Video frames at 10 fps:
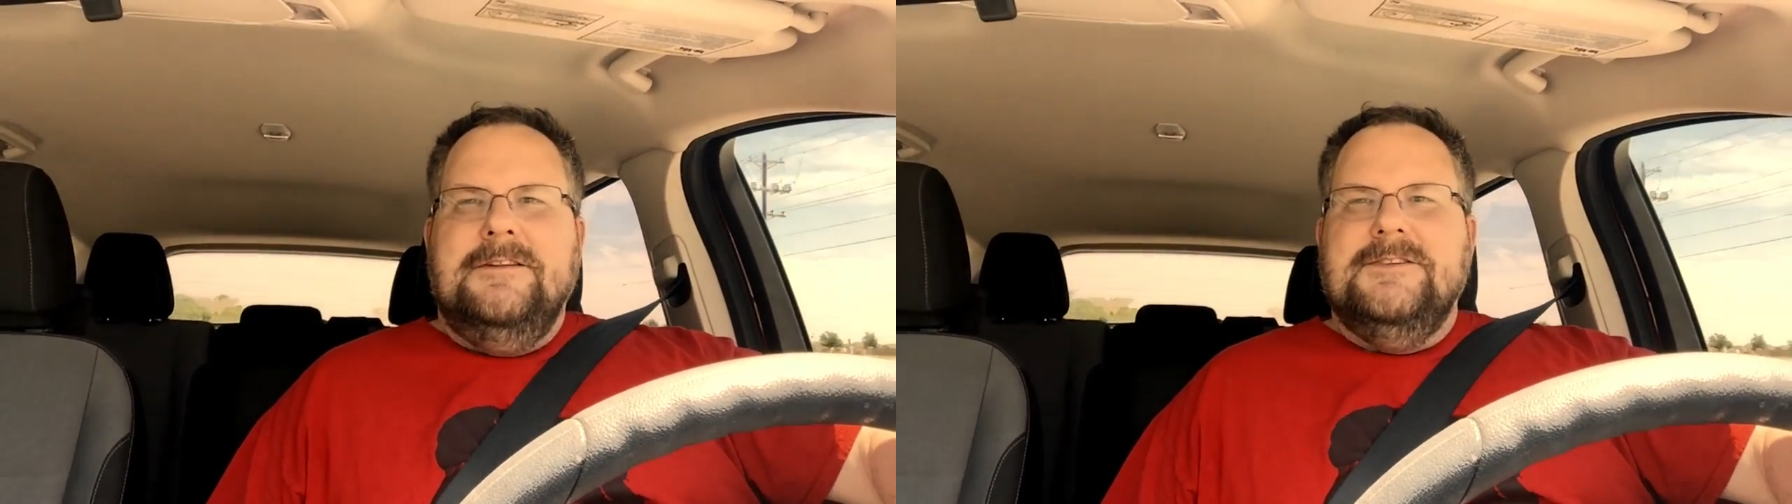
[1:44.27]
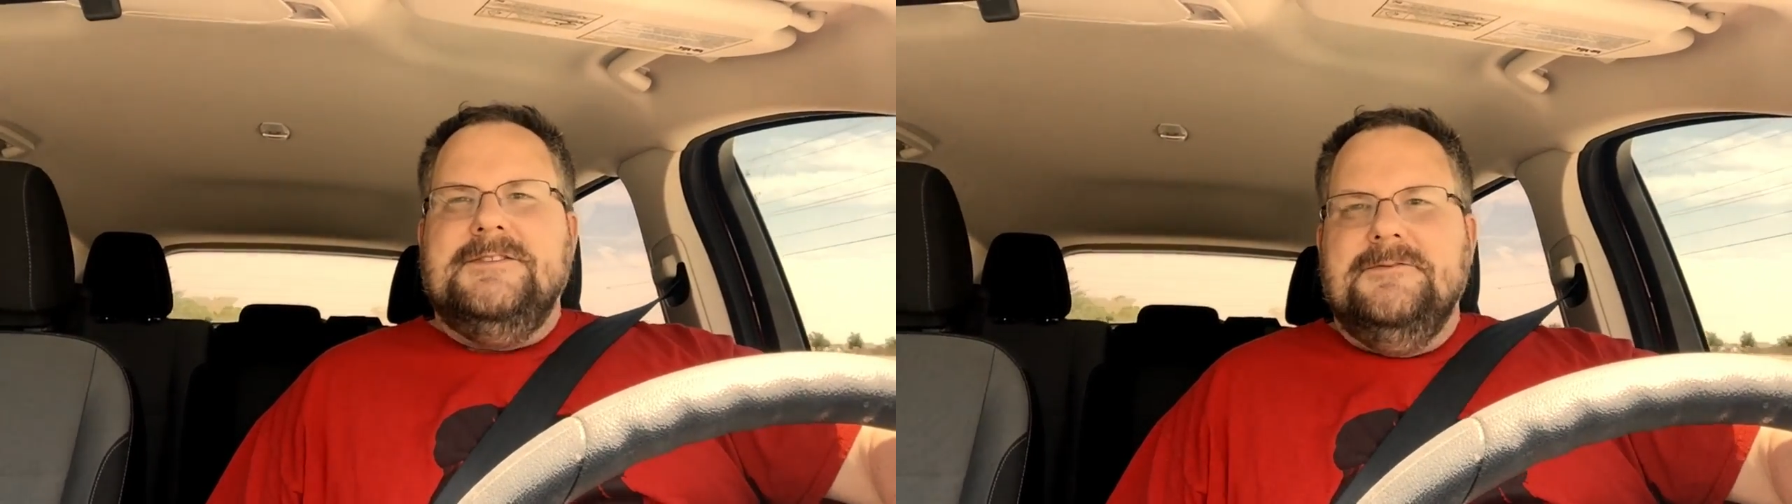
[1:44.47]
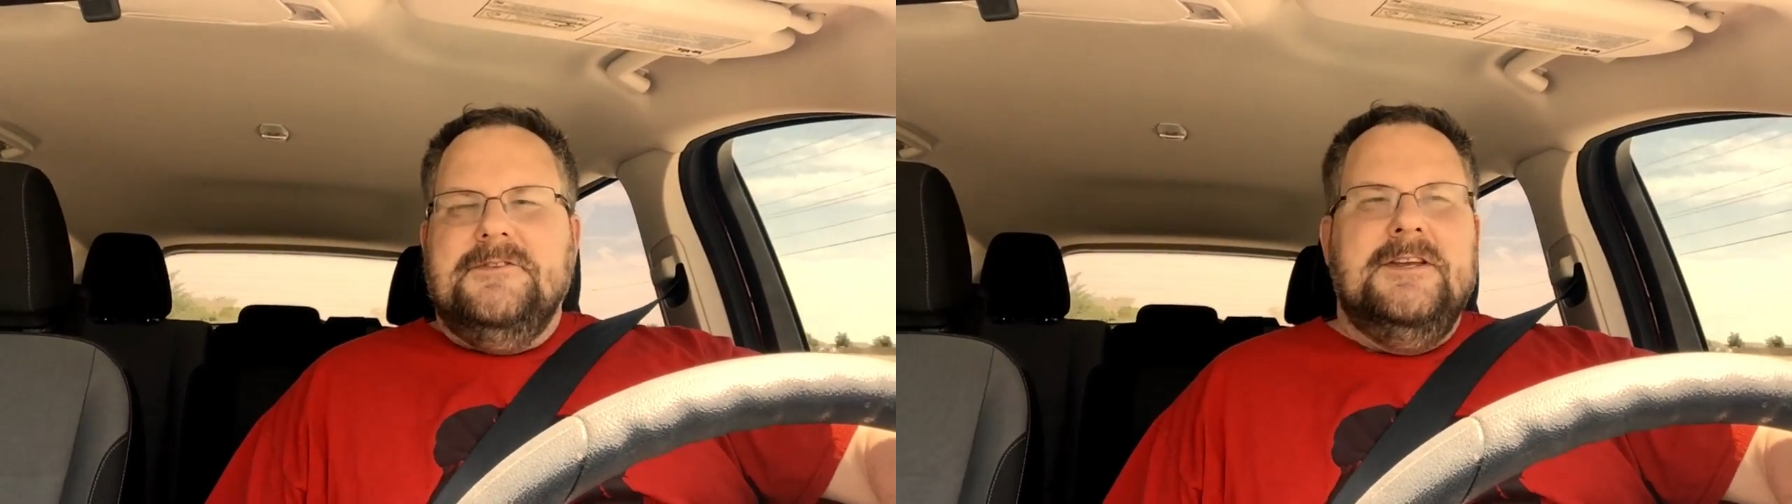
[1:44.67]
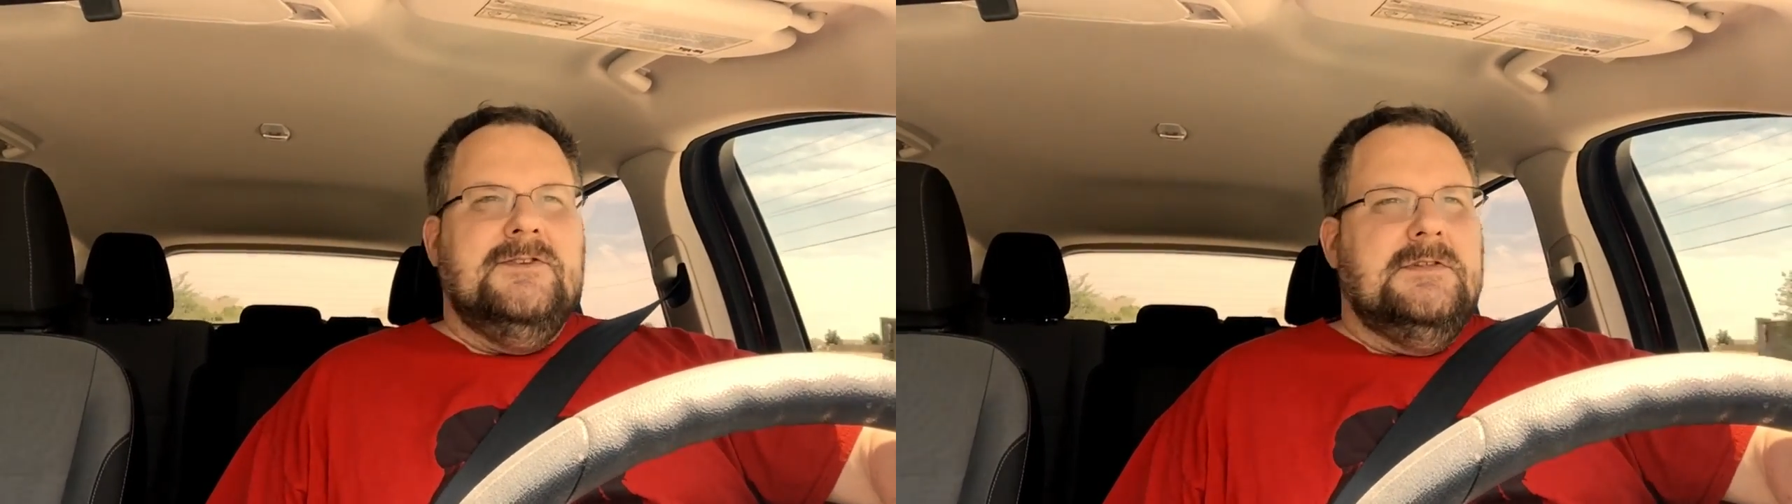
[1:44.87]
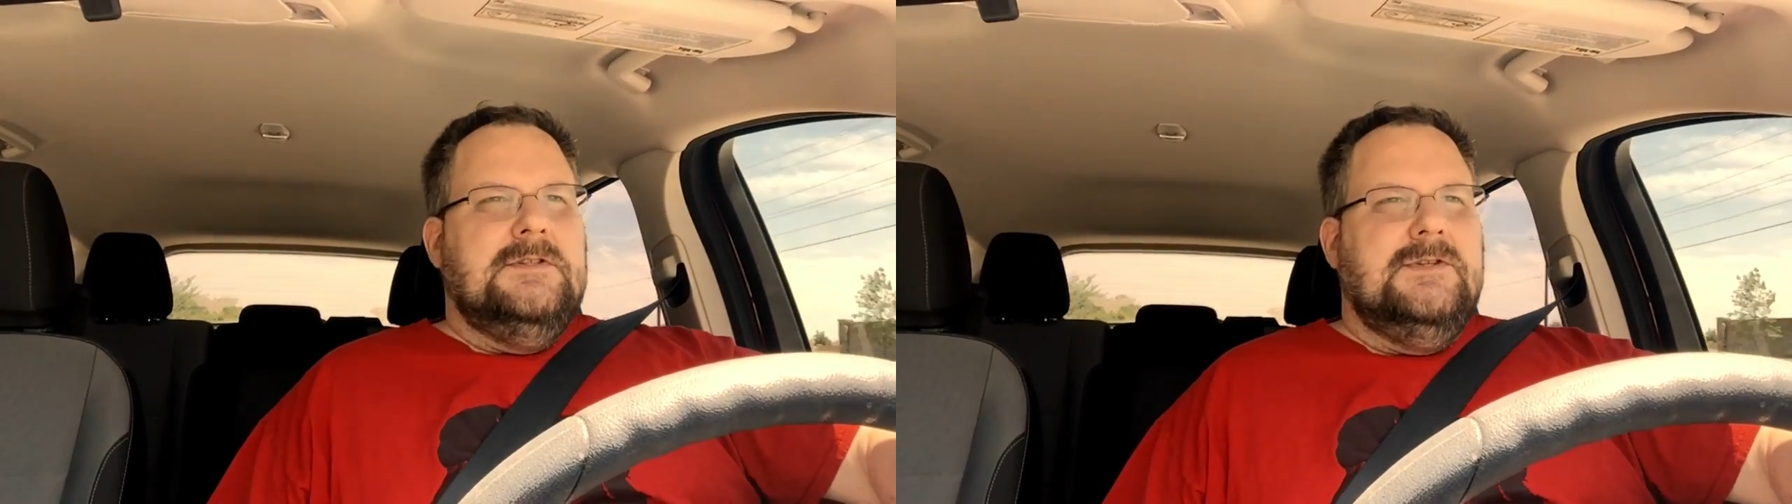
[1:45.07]
list of
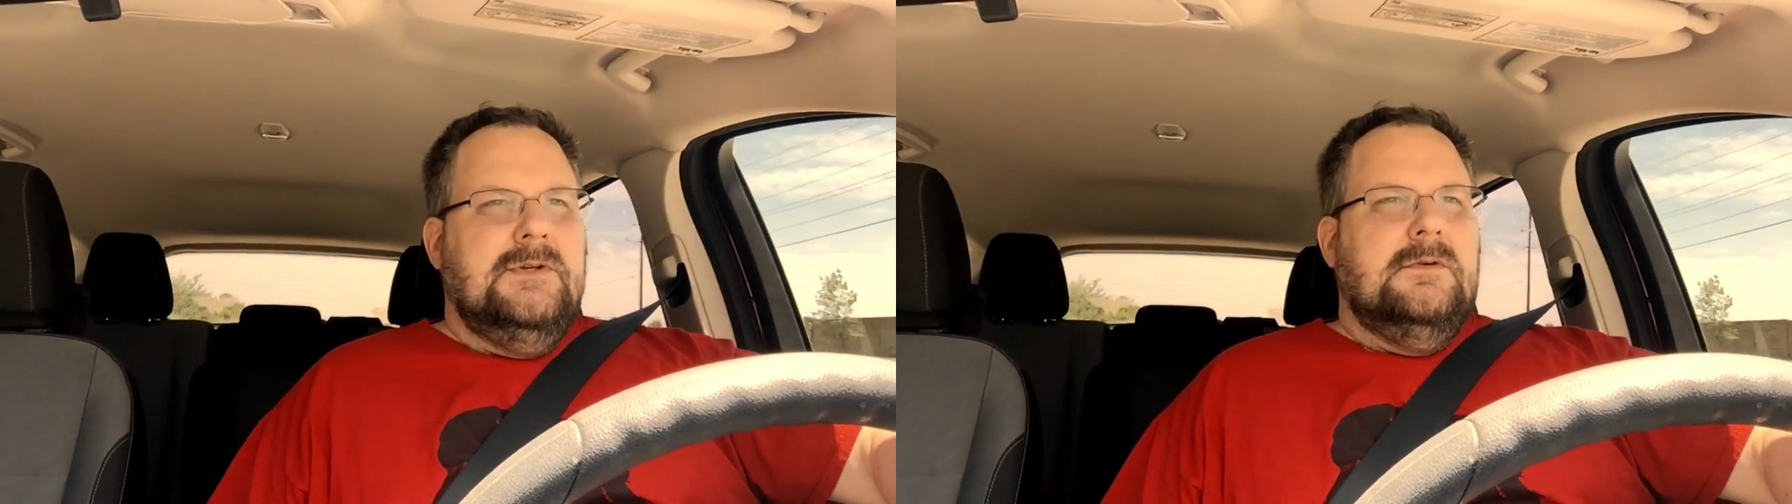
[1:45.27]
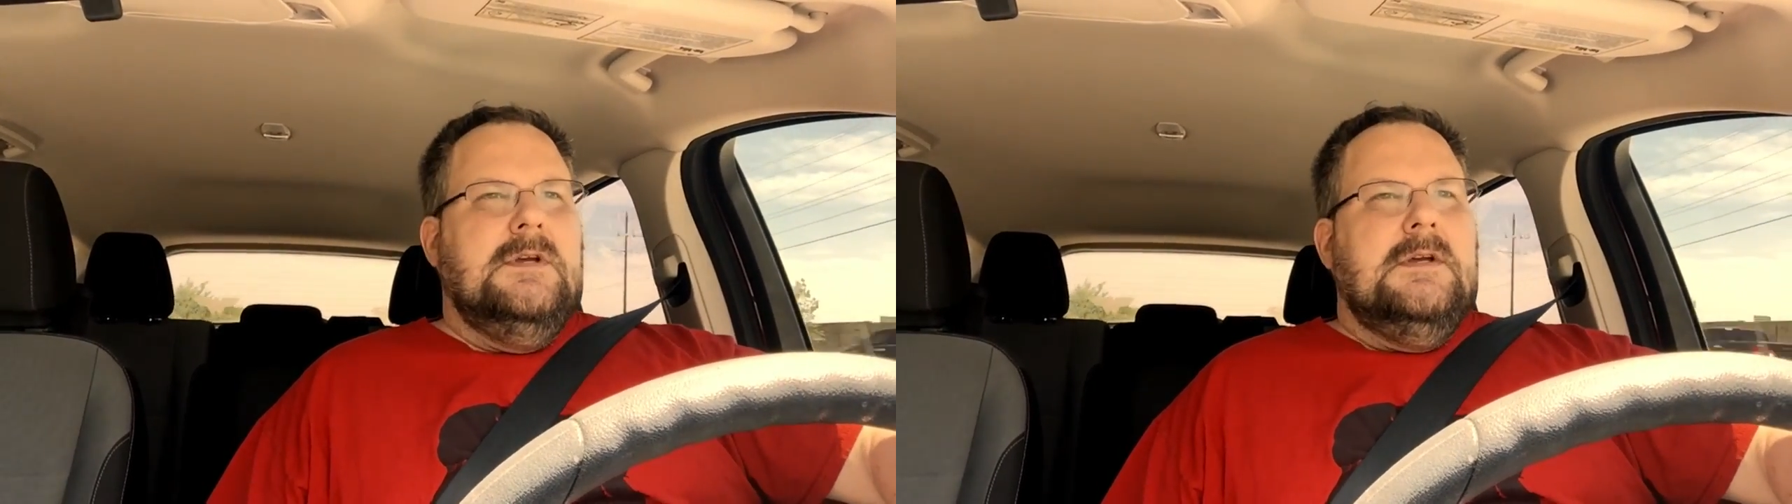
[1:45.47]
things to do